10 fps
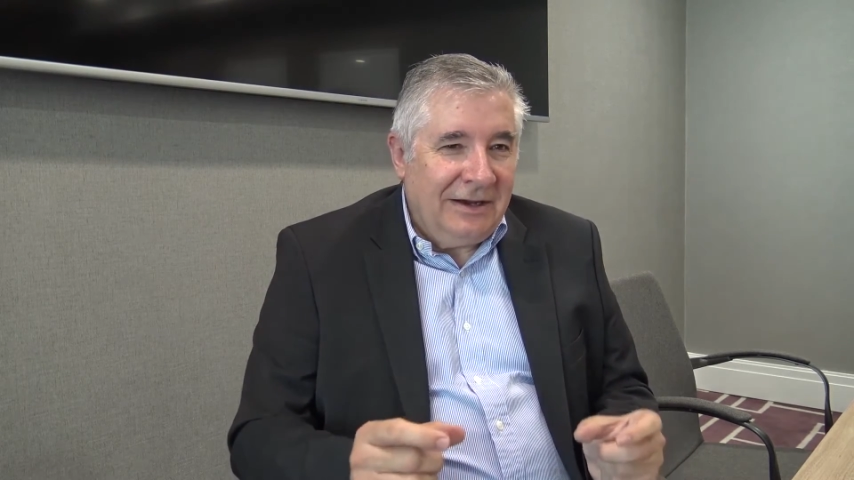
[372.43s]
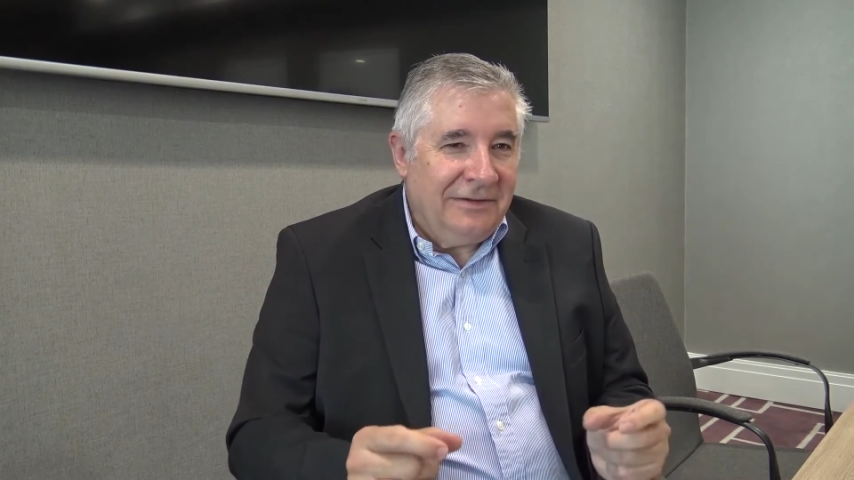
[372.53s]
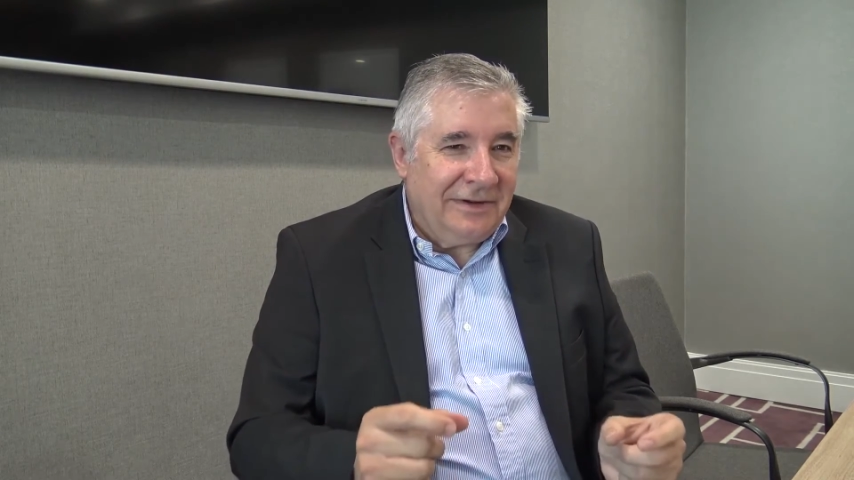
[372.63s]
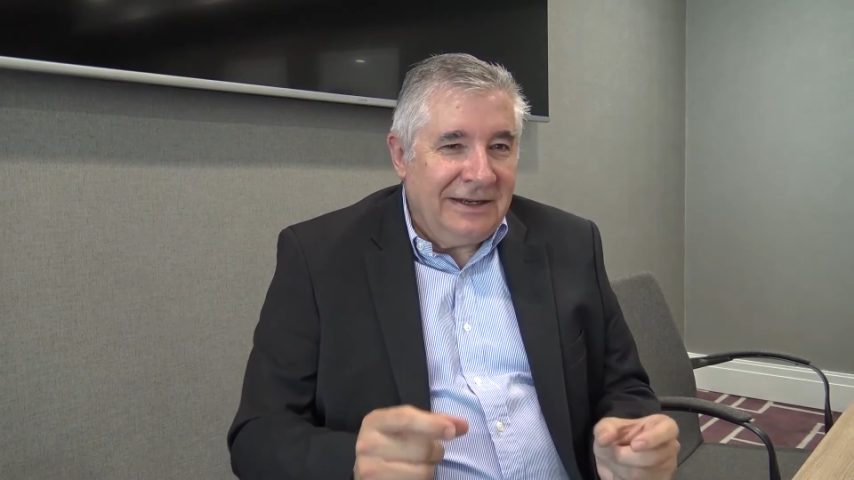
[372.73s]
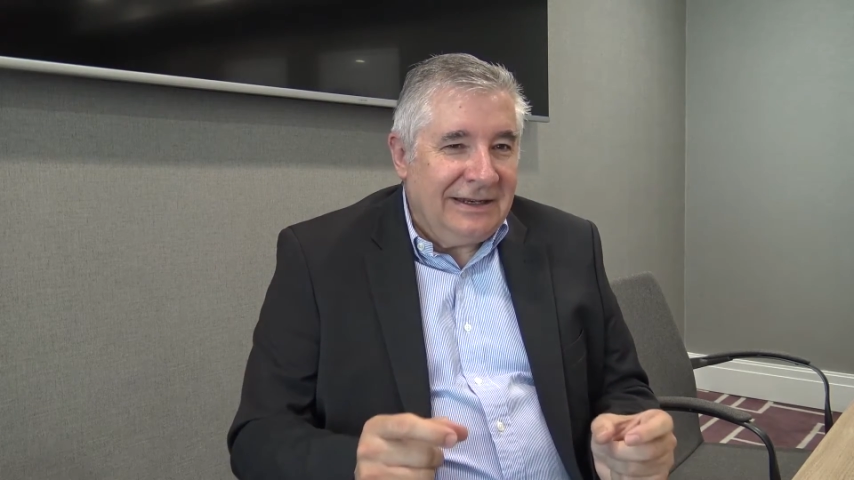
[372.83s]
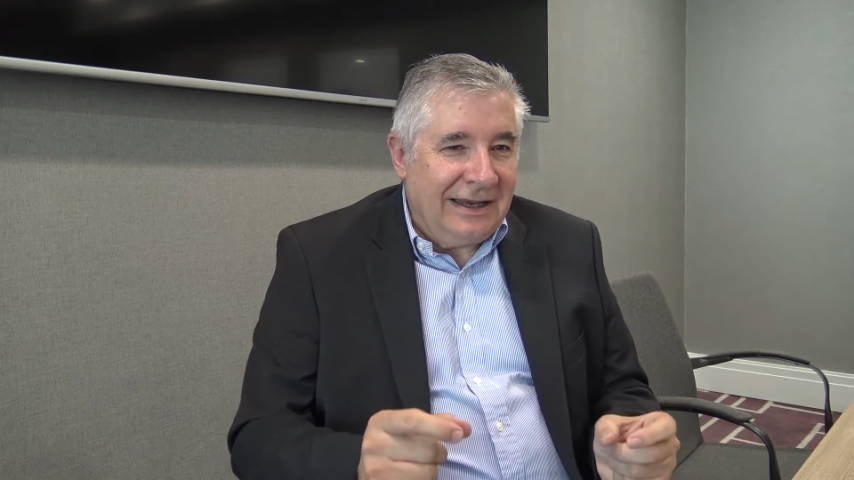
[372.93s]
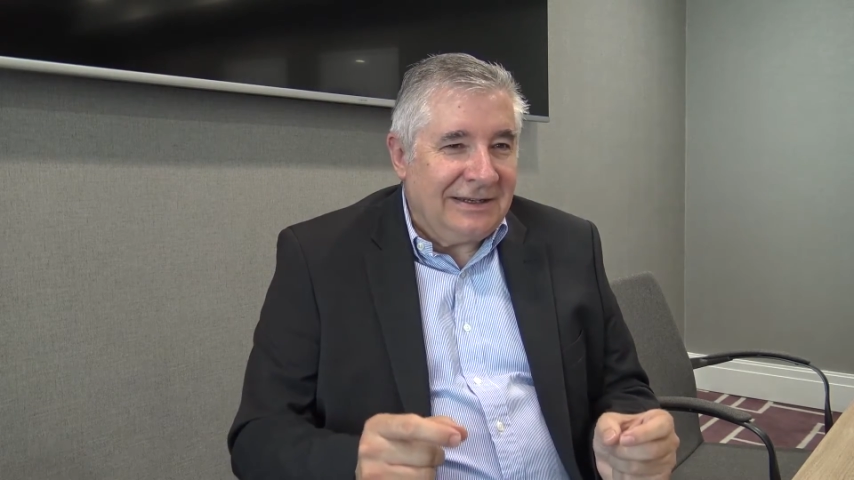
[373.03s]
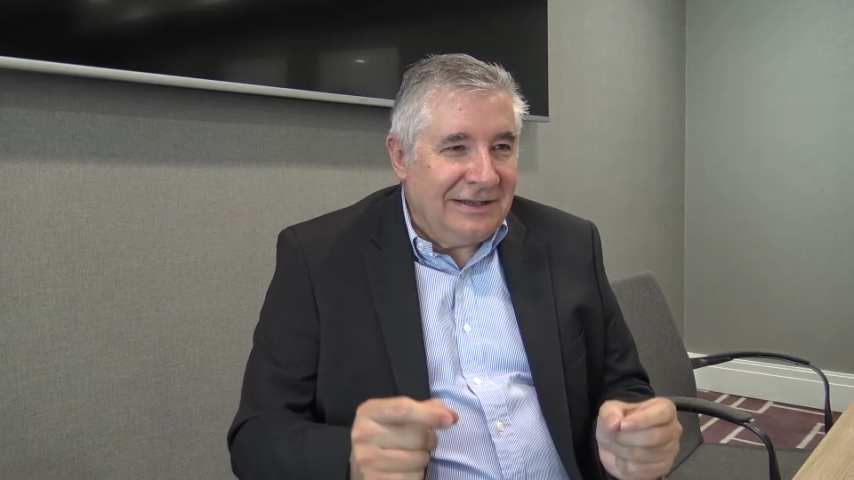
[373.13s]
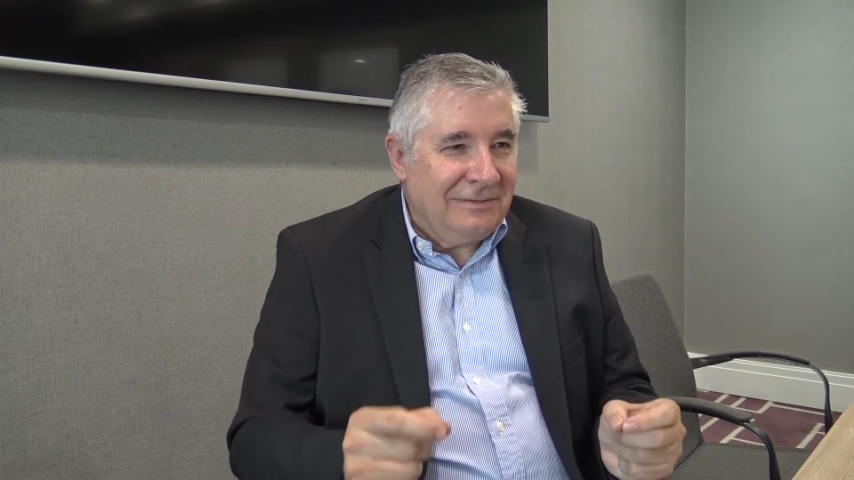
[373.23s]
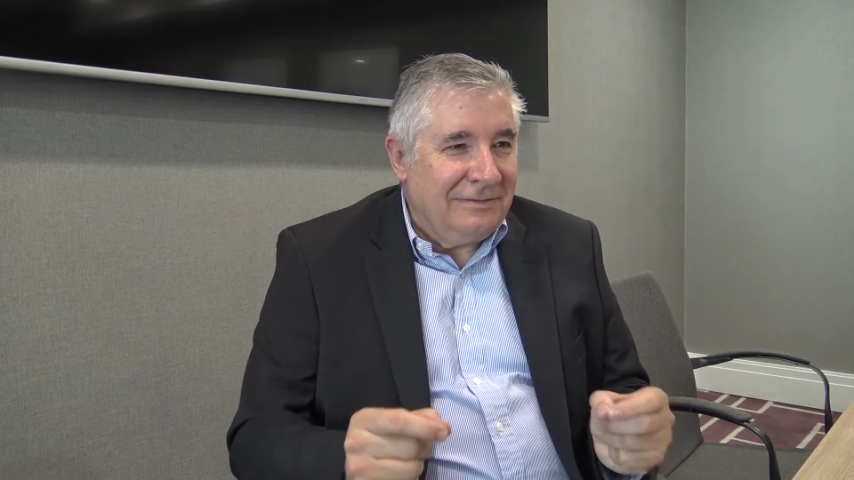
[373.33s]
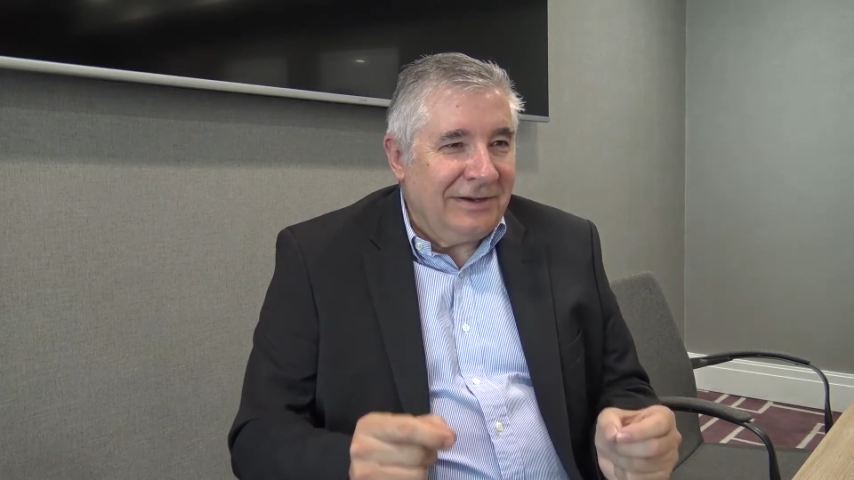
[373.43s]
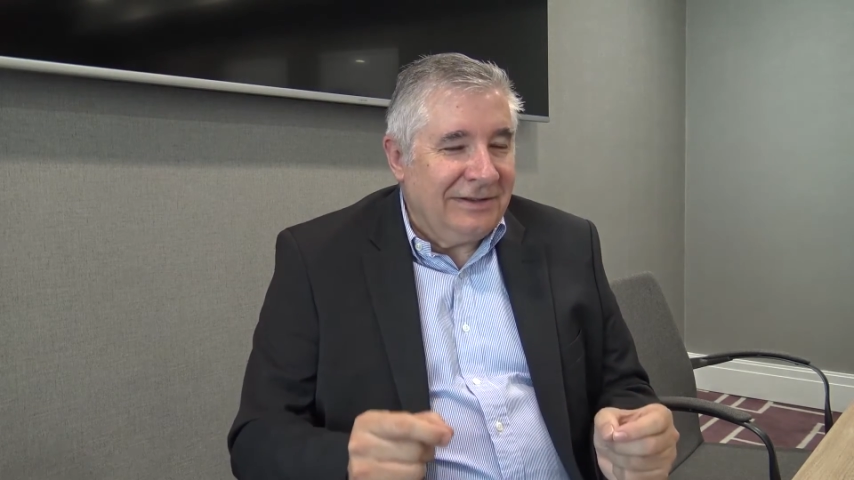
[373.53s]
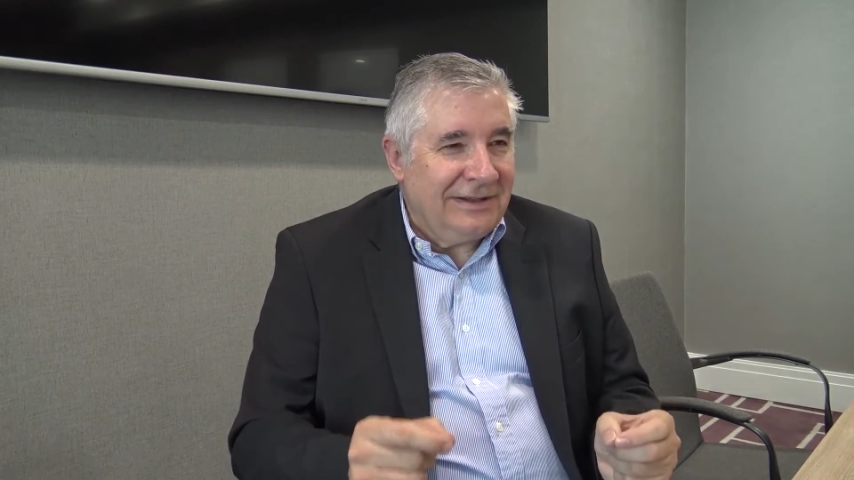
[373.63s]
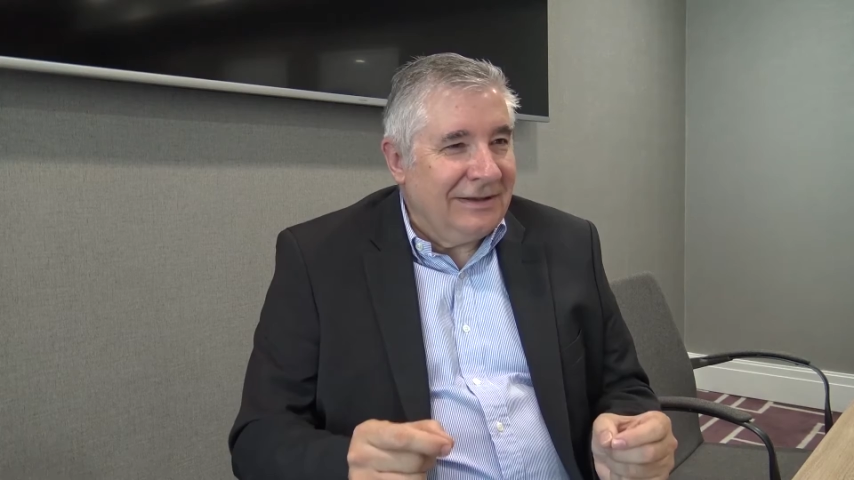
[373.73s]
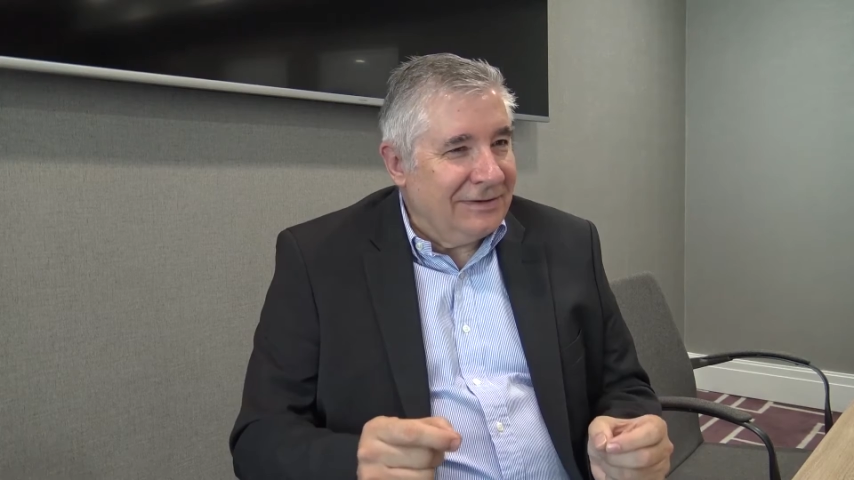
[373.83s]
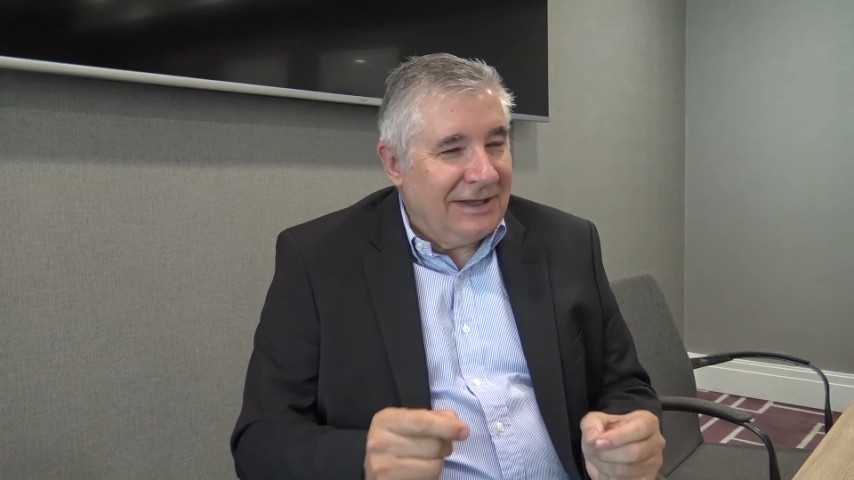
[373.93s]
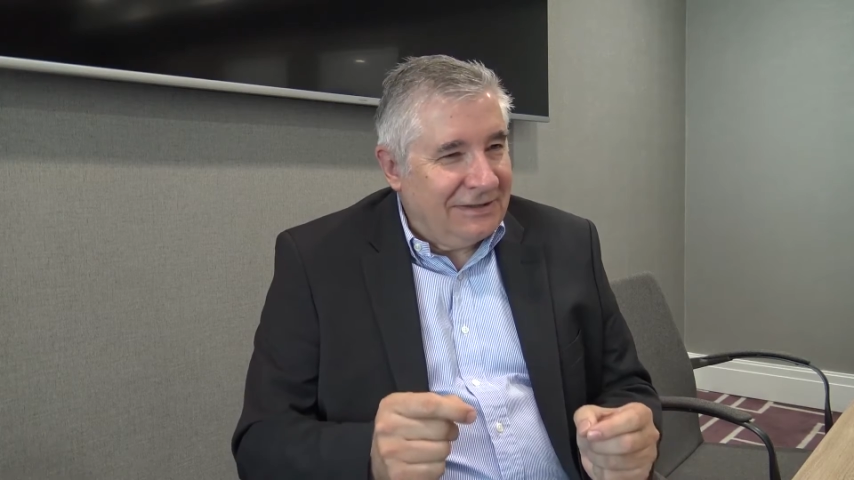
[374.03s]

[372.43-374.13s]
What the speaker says: over-indexes on both of those,